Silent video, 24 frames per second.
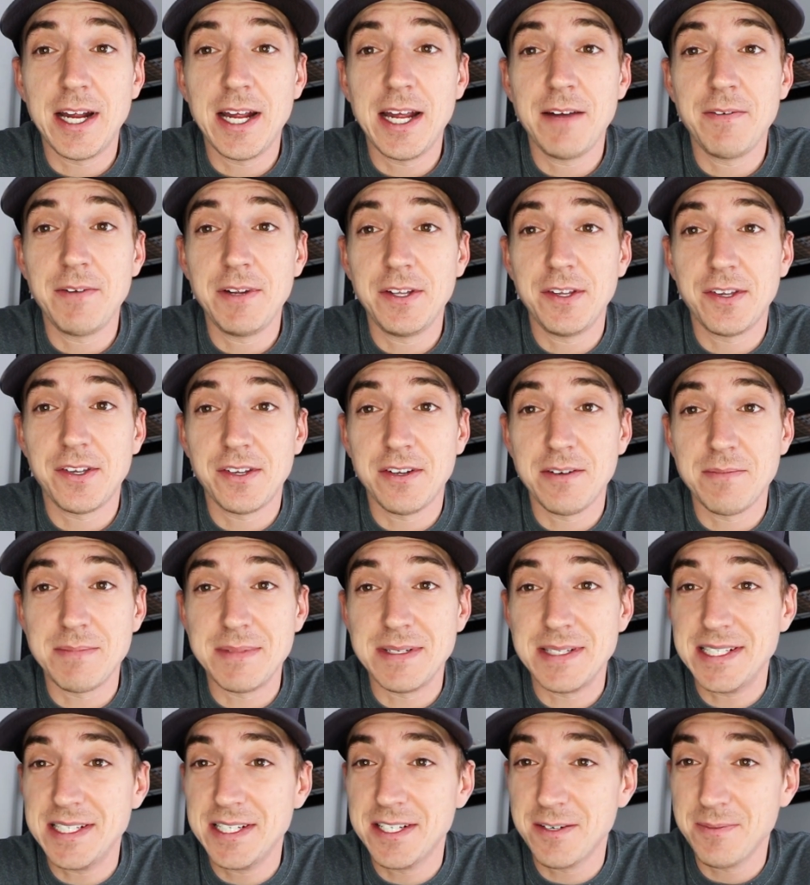having some
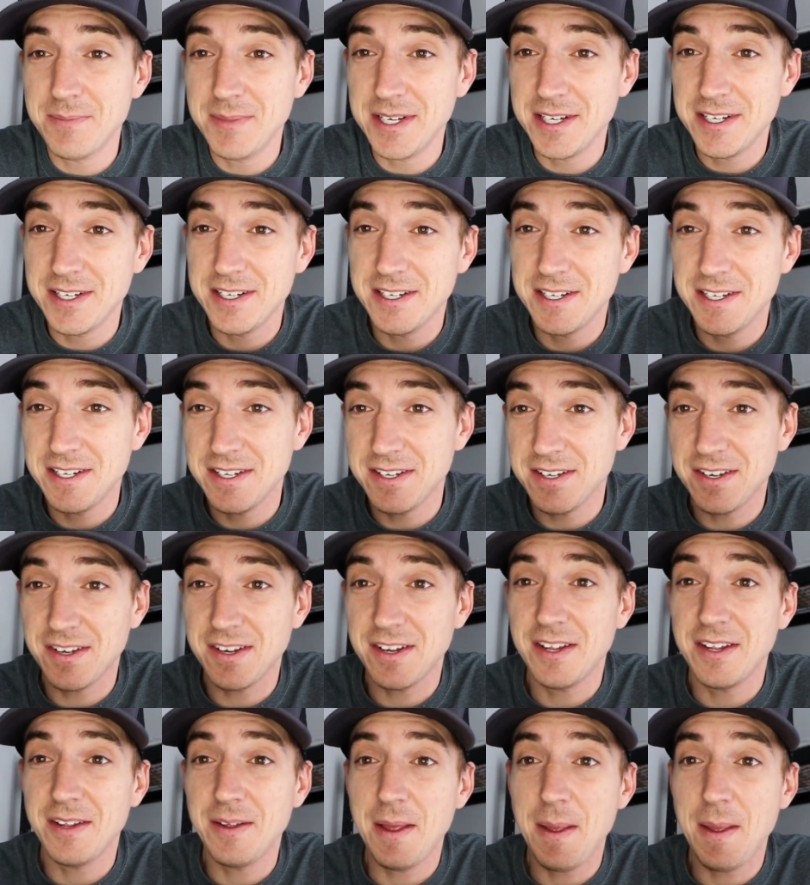intermittent